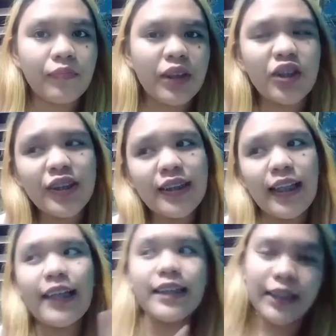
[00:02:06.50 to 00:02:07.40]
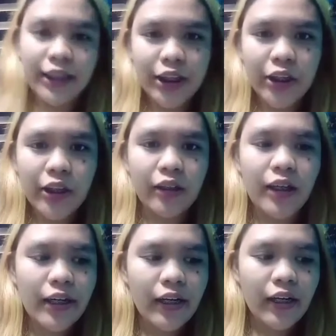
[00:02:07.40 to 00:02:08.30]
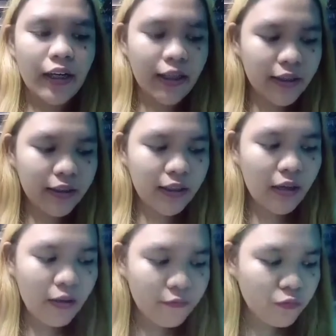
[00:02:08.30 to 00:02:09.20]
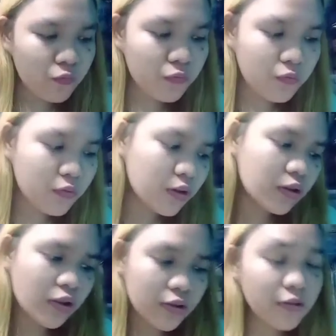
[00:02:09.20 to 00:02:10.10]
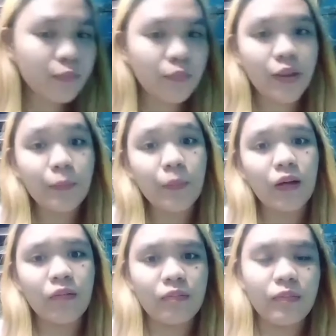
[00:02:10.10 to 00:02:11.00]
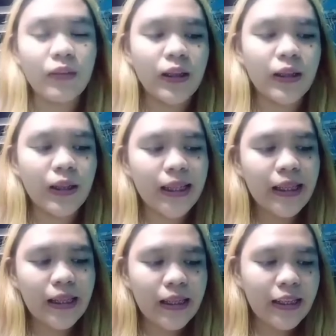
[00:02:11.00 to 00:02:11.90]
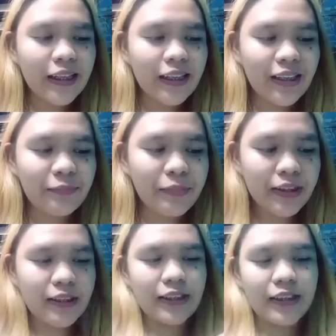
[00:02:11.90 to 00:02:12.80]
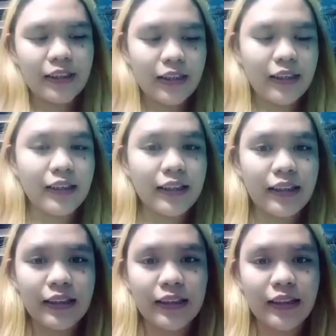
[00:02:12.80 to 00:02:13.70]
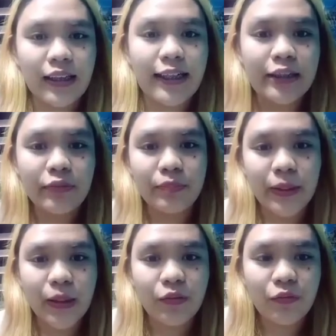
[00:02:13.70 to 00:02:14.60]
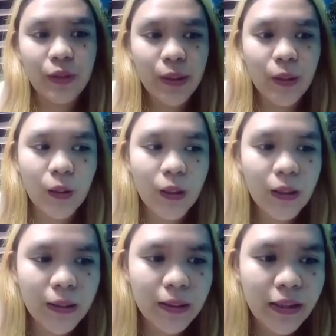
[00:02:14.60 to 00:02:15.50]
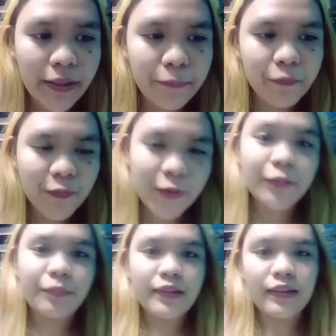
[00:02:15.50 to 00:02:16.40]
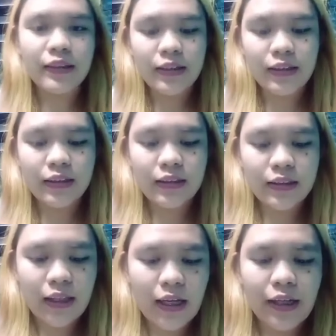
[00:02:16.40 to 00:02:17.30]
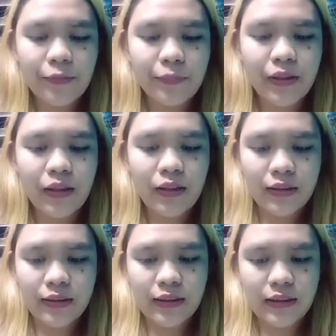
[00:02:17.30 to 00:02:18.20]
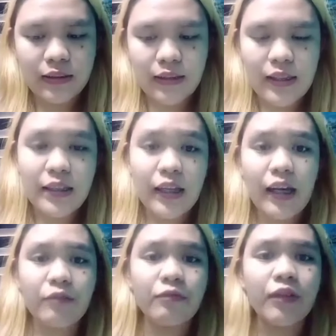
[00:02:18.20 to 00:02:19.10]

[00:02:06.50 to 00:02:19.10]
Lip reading: just last year I have lost my mom. I mean, it has been a very hard time for me since I'm the eldest, and I've